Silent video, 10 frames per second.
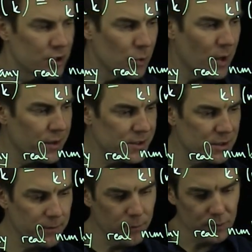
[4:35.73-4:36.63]
So while this is
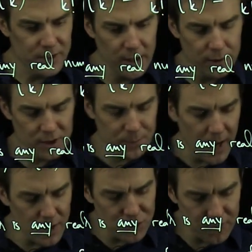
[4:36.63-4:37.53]
the full Taylor
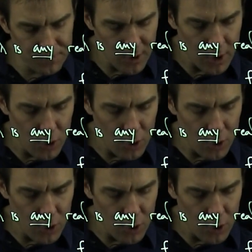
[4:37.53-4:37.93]
expansion,